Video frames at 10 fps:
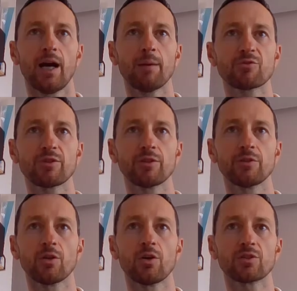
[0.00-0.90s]
uptrend on
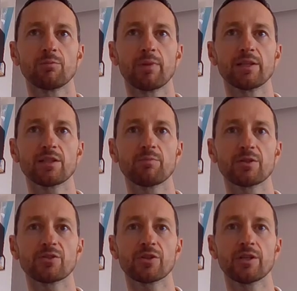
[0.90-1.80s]
the long-term basis,
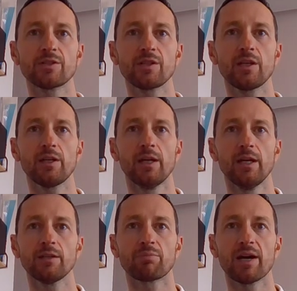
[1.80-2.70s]
but as you can see,
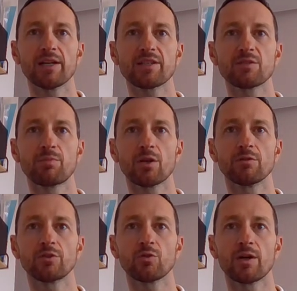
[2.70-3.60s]
price is below
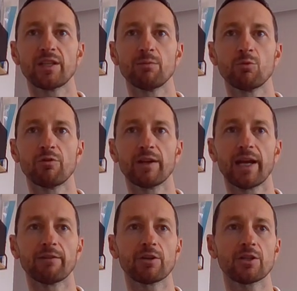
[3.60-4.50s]
the 200-day moving
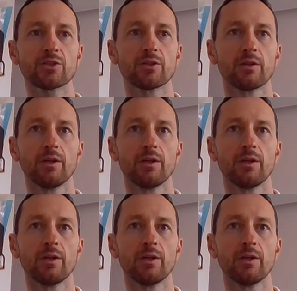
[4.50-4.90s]
average.